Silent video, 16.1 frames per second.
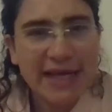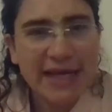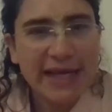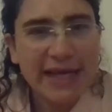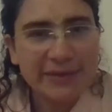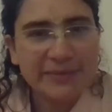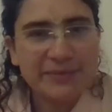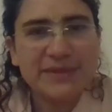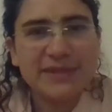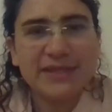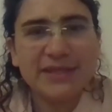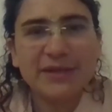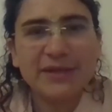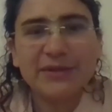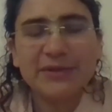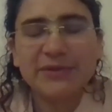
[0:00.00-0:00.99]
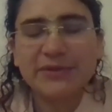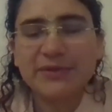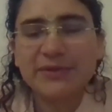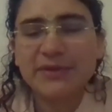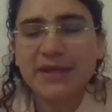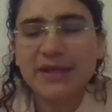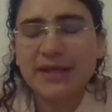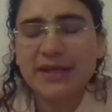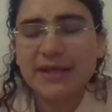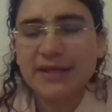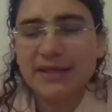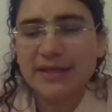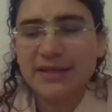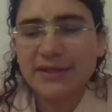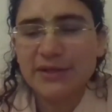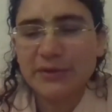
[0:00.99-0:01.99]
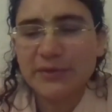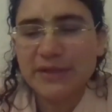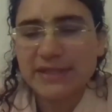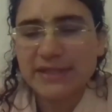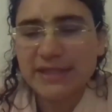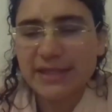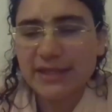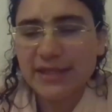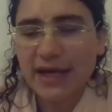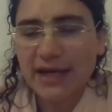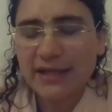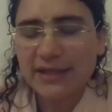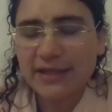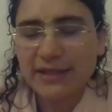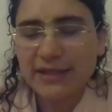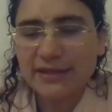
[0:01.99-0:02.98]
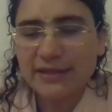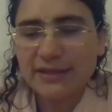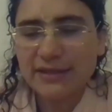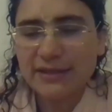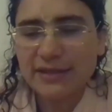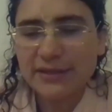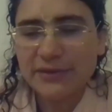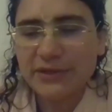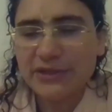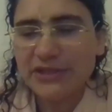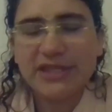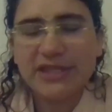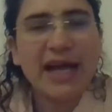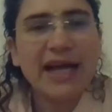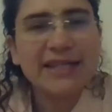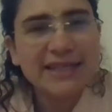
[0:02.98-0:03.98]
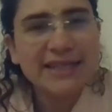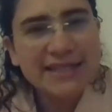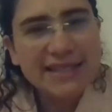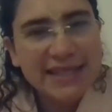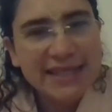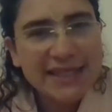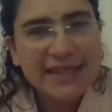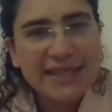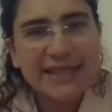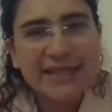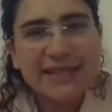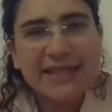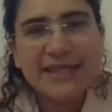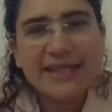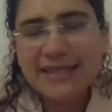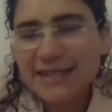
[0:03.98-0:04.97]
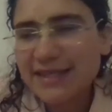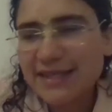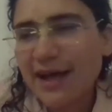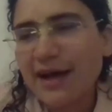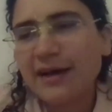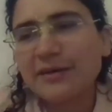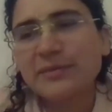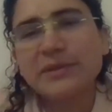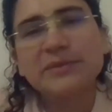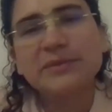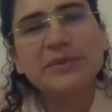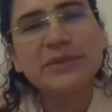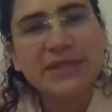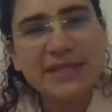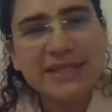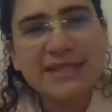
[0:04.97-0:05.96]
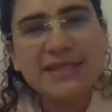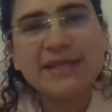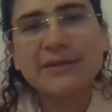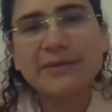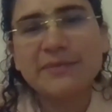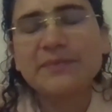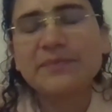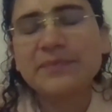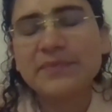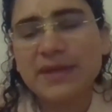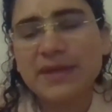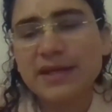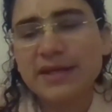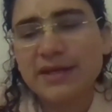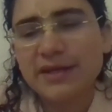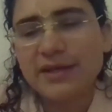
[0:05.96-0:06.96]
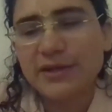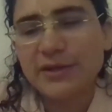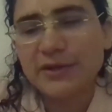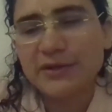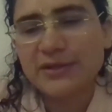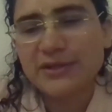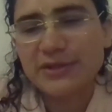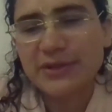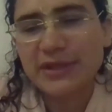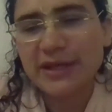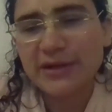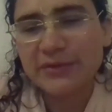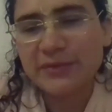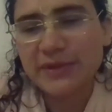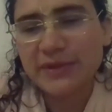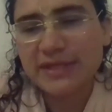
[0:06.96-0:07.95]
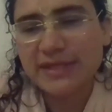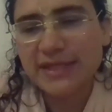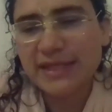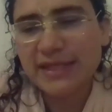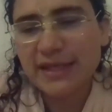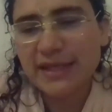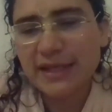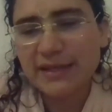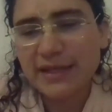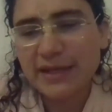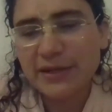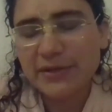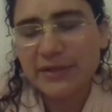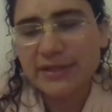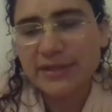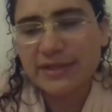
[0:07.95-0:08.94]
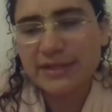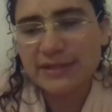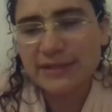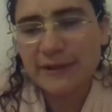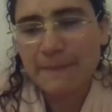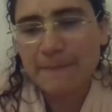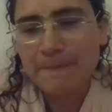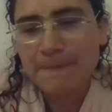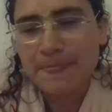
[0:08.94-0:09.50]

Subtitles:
names, you know. You know, we see that in Christianity and Islam and Buddhism. You know, so there we see that there is,